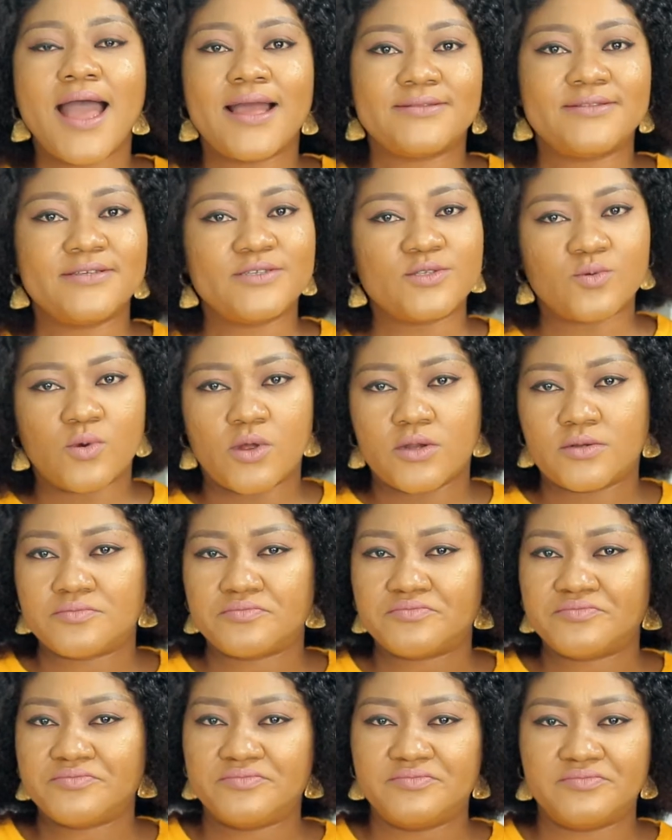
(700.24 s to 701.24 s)
This one,
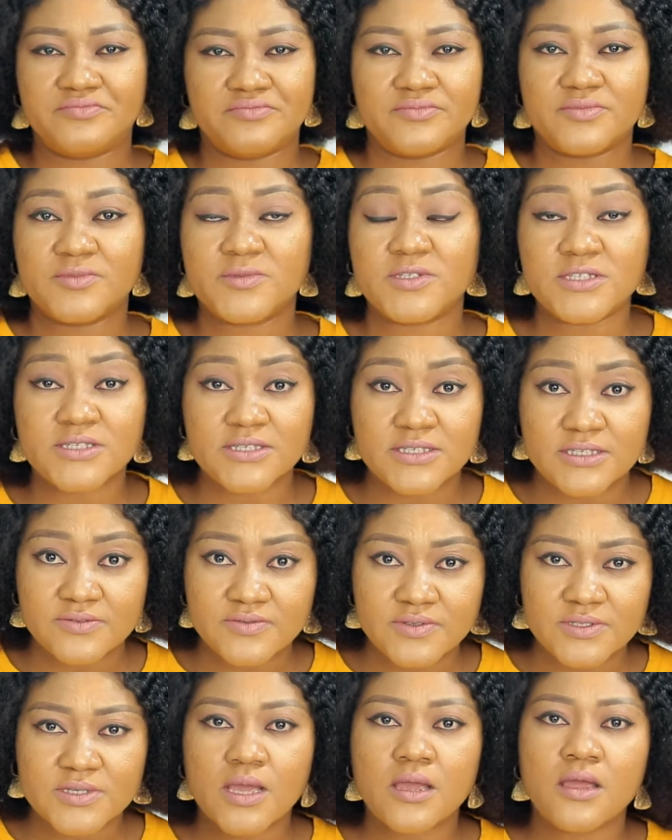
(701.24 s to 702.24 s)
this
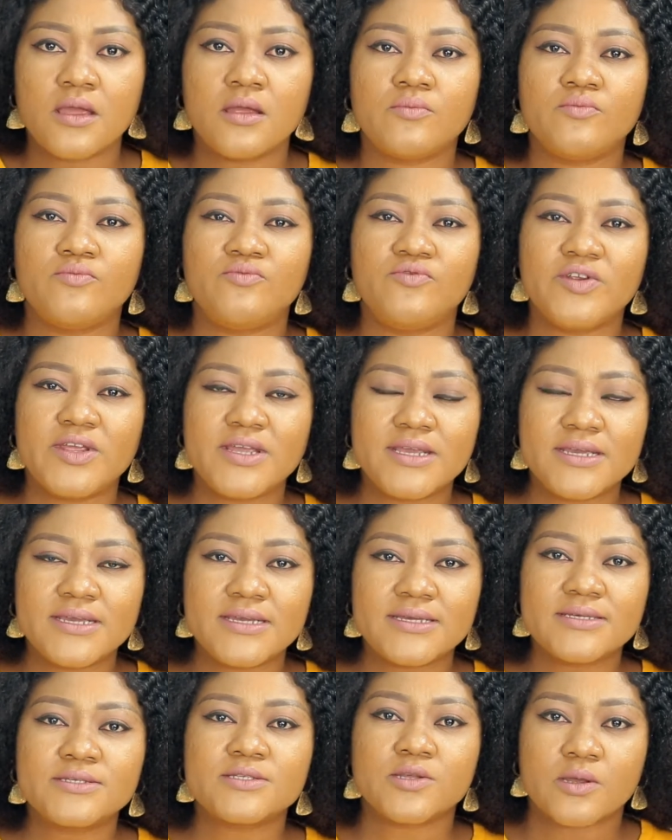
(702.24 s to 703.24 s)
gift, bring
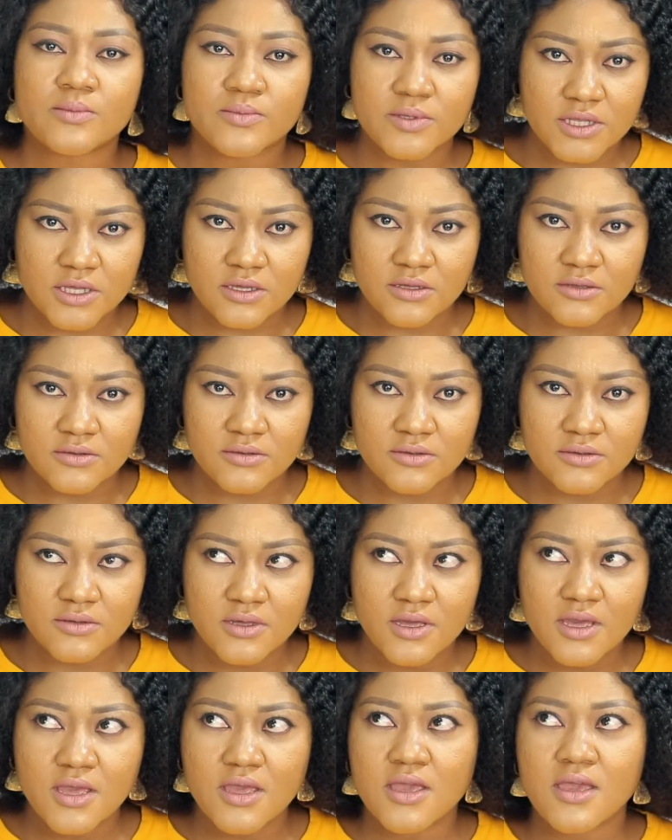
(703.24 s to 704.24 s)
something.
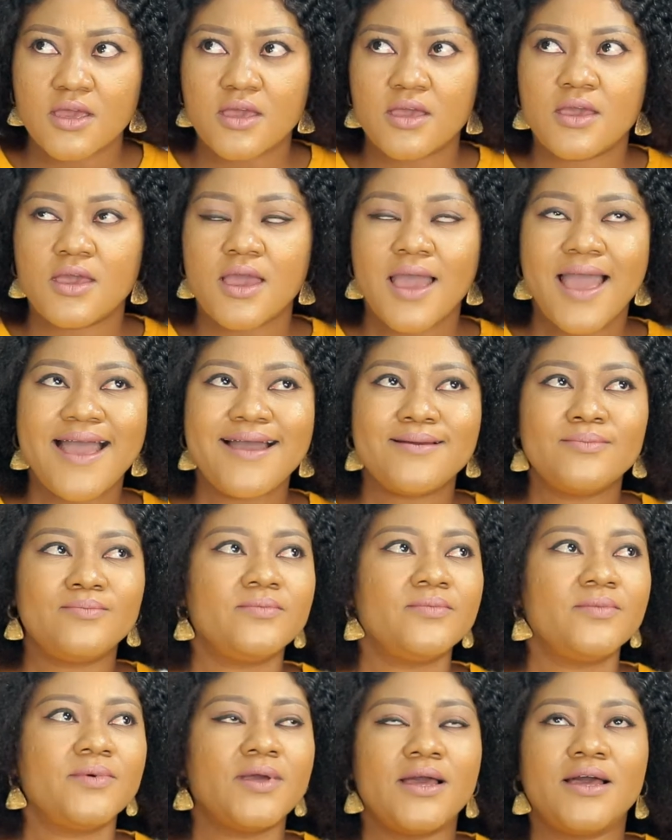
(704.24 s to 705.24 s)

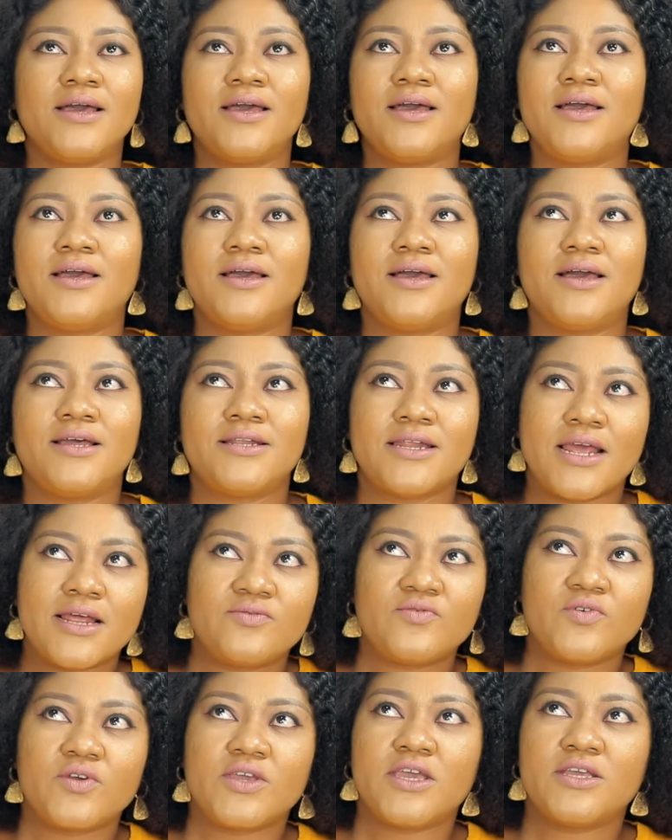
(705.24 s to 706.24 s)
I'm an
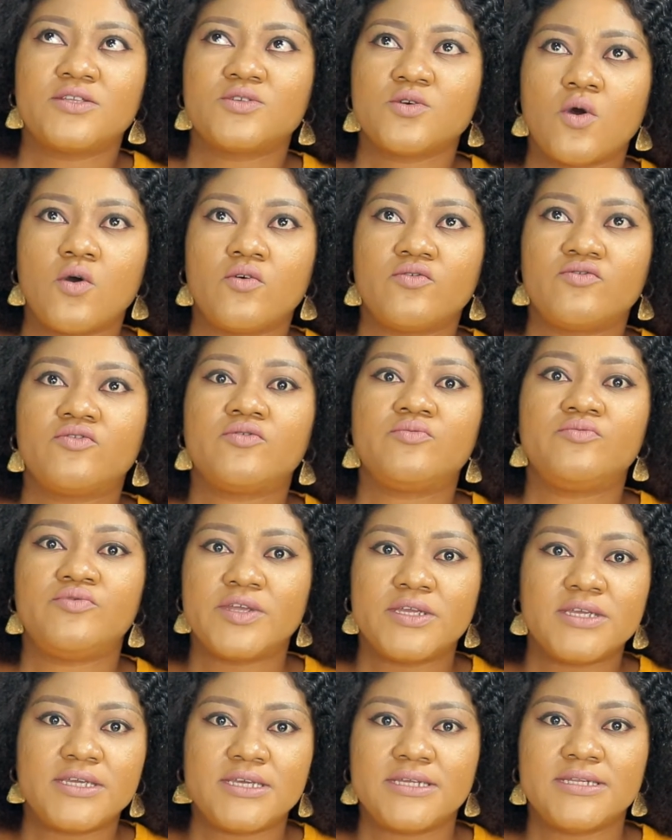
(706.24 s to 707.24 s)
advocate of
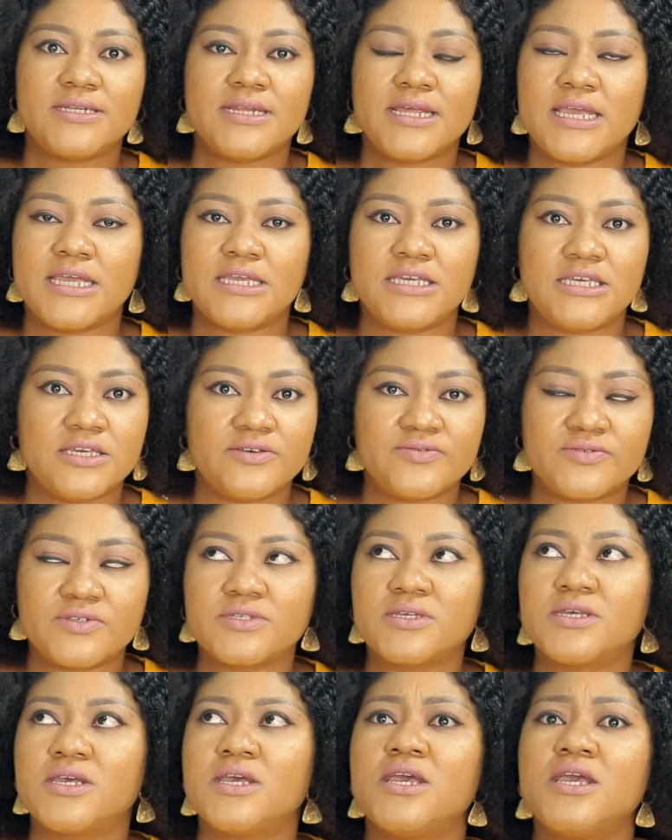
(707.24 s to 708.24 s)
bringing a
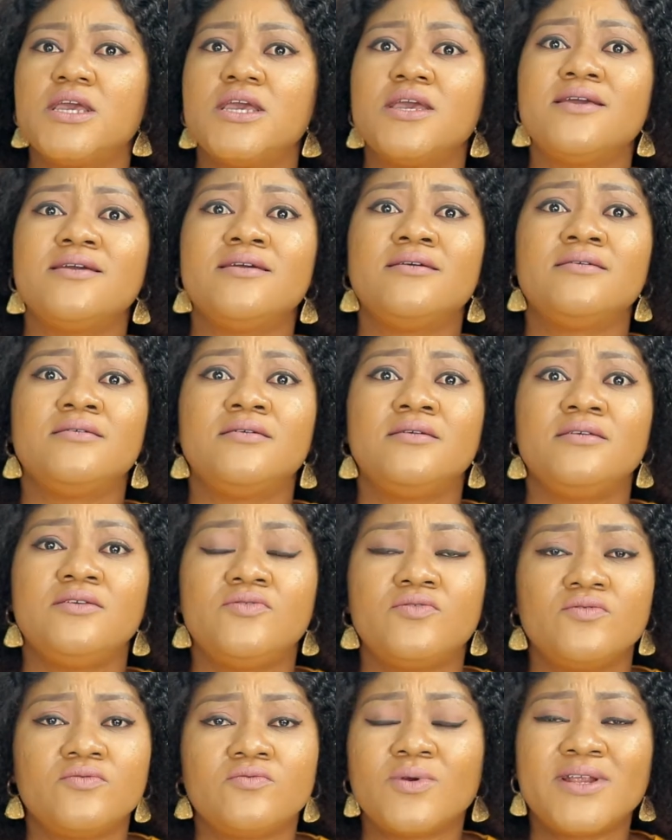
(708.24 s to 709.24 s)
gift.
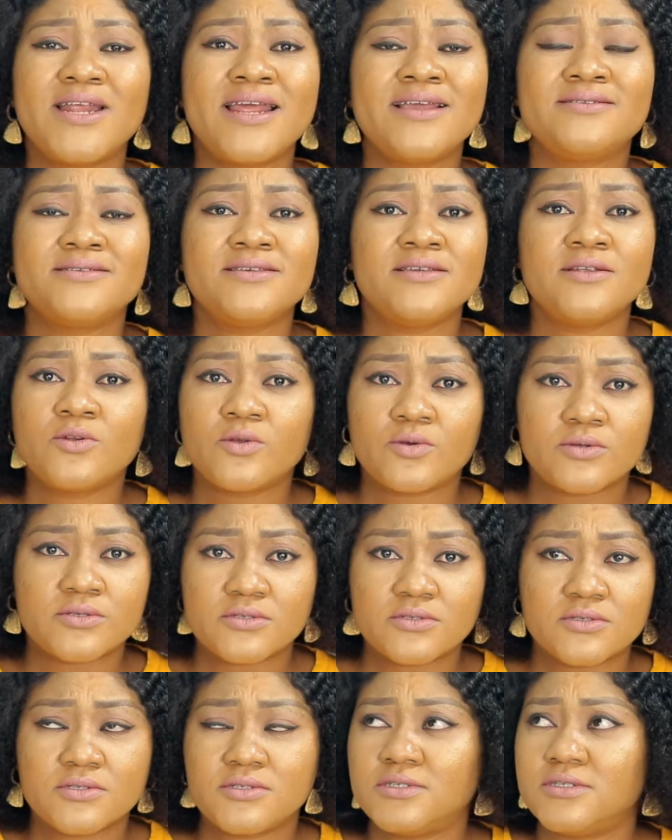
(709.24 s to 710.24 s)
Whether it's
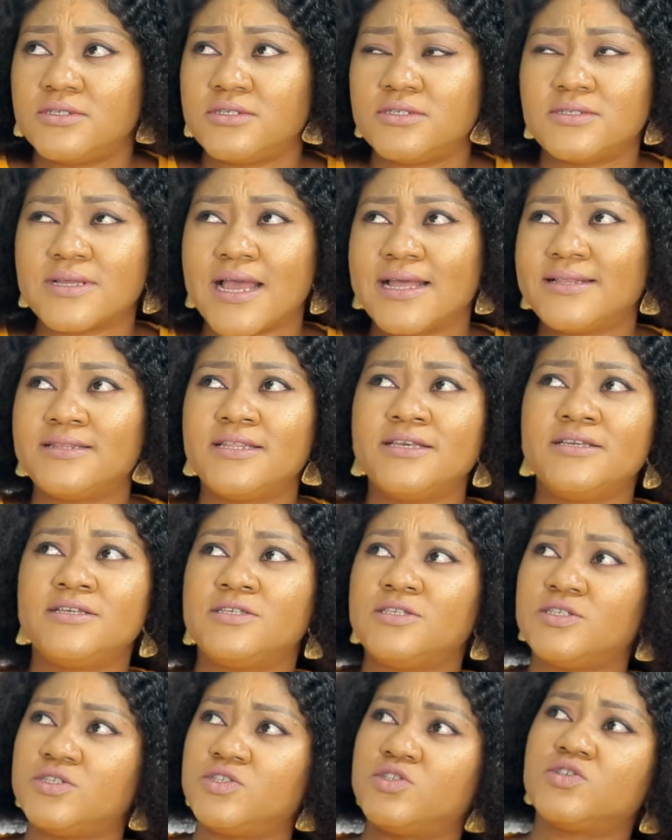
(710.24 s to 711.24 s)
in-laws, I think
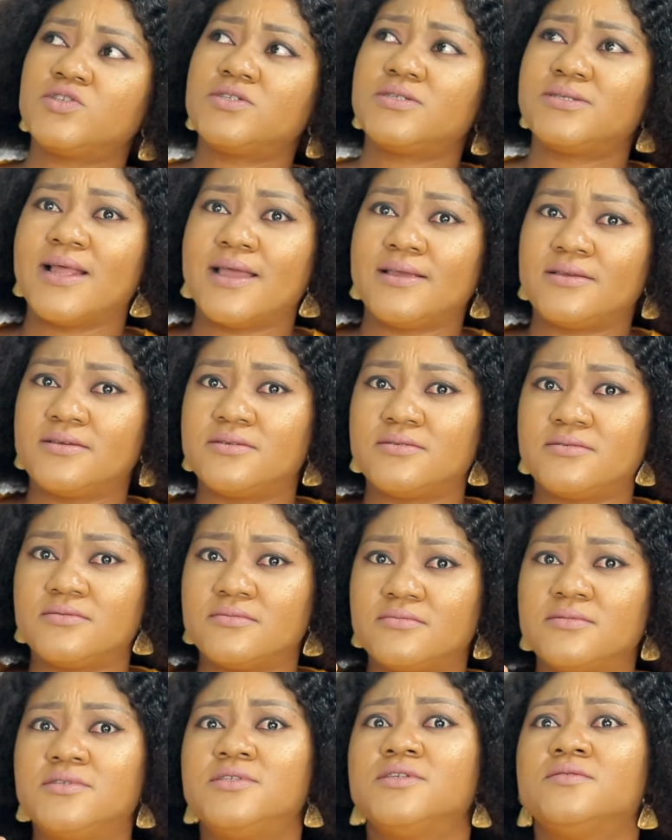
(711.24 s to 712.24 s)
it's just like
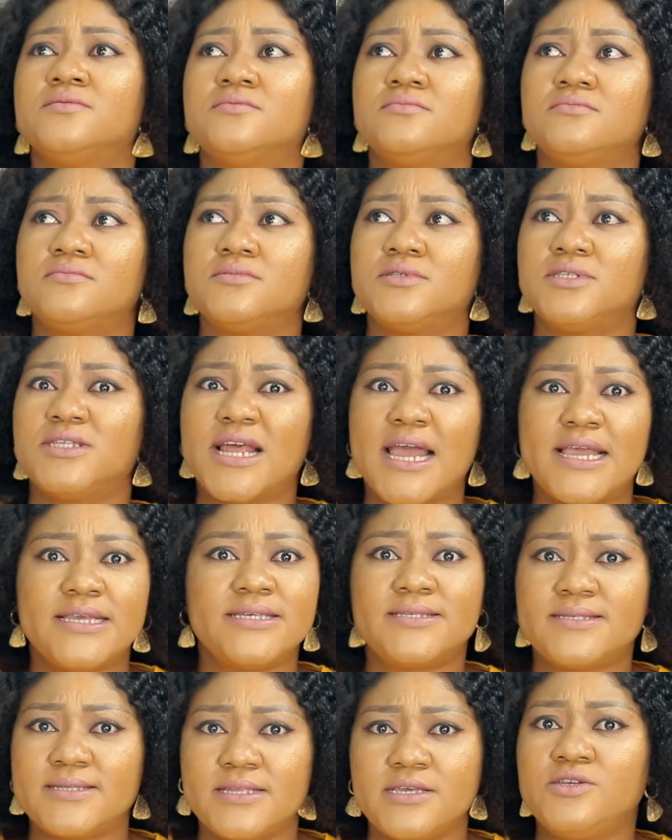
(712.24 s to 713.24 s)
the
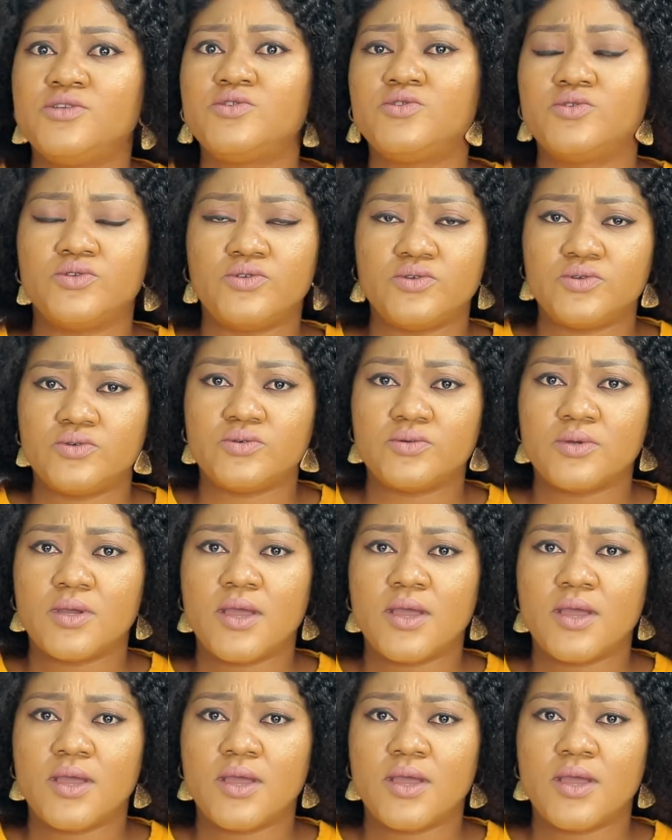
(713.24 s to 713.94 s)
nice thing to do.